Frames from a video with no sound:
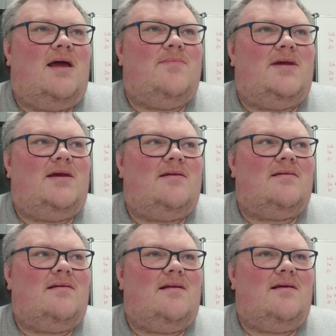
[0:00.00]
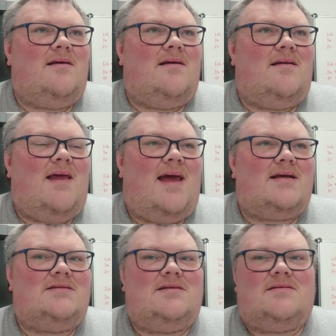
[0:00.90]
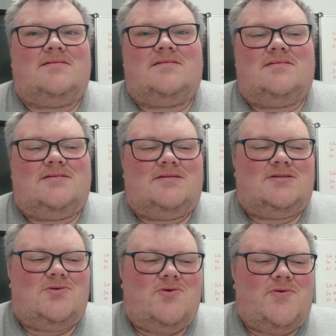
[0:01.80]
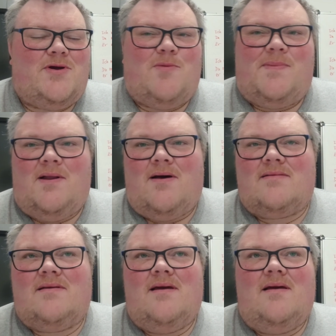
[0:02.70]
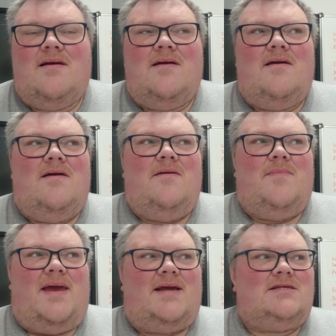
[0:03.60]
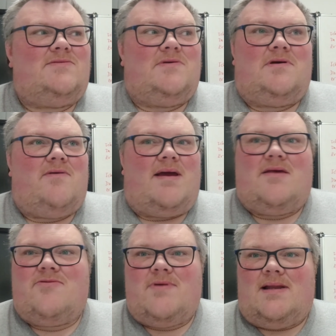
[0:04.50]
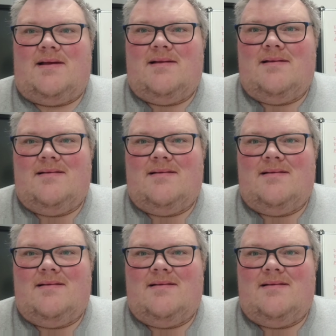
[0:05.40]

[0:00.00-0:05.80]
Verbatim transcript: I mean, an excellent story or plot makes for a great thriller.